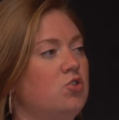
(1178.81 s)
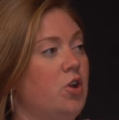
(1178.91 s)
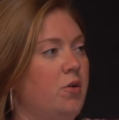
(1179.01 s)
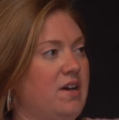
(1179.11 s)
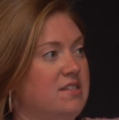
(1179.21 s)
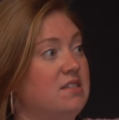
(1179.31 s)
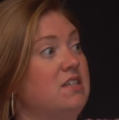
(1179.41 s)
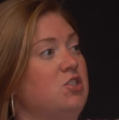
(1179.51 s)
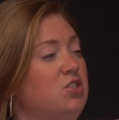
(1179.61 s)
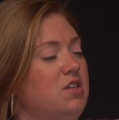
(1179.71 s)
no
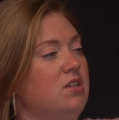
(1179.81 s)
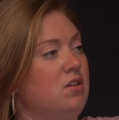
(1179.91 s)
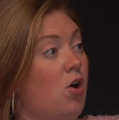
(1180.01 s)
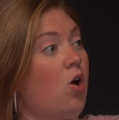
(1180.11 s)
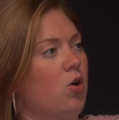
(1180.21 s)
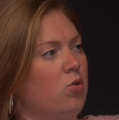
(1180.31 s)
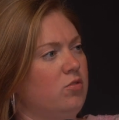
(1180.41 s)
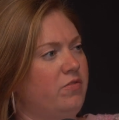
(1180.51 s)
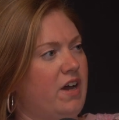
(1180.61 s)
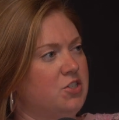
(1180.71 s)
hesitation, our
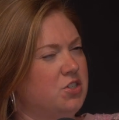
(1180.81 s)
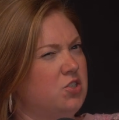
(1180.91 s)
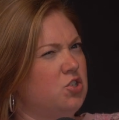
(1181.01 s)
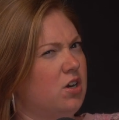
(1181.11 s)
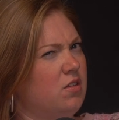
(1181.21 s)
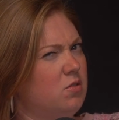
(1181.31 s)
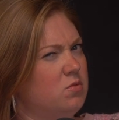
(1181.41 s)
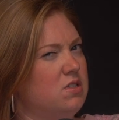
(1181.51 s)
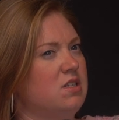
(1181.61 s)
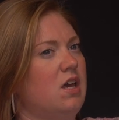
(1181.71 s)
old fashioned. And Jonathan
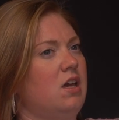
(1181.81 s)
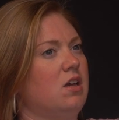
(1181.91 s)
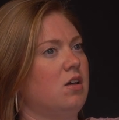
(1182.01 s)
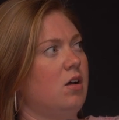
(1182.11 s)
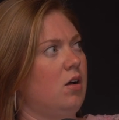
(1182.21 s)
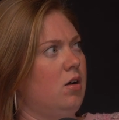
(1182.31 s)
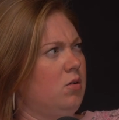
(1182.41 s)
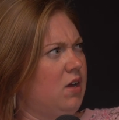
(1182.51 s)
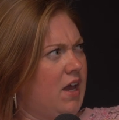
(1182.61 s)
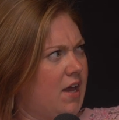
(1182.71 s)
was like,
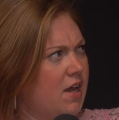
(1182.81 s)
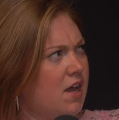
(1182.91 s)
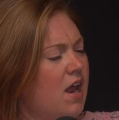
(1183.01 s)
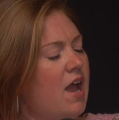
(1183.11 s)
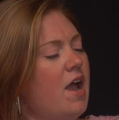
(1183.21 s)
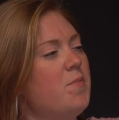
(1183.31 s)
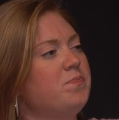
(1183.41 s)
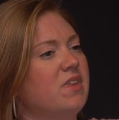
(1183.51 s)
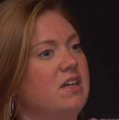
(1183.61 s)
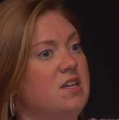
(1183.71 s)
okay.
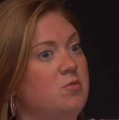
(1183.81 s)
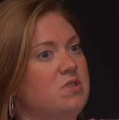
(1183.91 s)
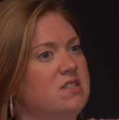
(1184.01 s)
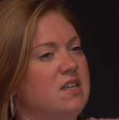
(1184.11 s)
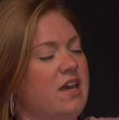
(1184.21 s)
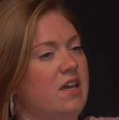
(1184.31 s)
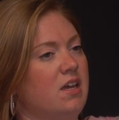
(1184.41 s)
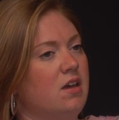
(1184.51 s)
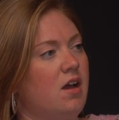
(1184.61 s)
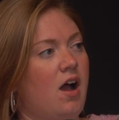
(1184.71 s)
And he was
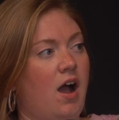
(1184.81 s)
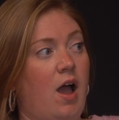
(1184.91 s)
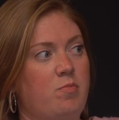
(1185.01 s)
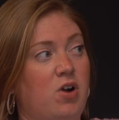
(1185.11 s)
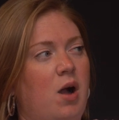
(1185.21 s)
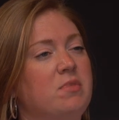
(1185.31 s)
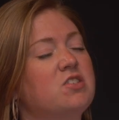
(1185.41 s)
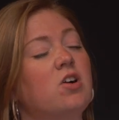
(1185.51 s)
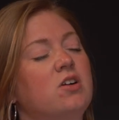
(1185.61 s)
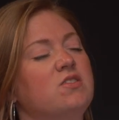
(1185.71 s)
like, I
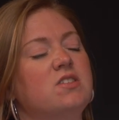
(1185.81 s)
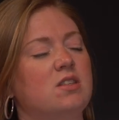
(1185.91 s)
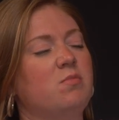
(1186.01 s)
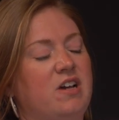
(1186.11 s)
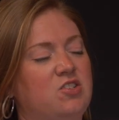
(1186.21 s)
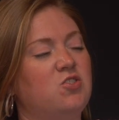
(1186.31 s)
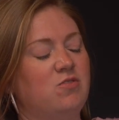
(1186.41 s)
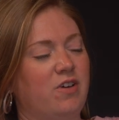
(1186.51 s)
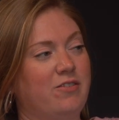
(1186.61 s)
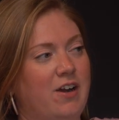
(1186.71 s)
promise ours is the best
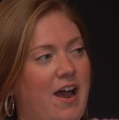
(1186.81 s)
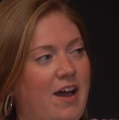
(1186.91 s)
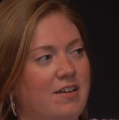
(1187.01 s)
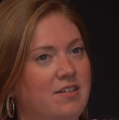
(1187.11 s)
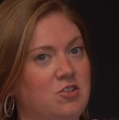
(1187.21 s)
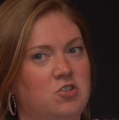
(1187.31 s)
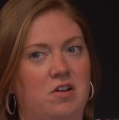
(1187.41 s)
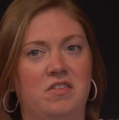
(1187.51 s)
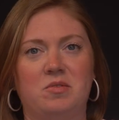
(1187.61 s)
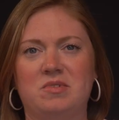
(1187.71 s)
you've ever had. And
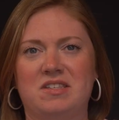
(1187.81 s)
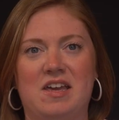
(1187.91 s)
Jonathan was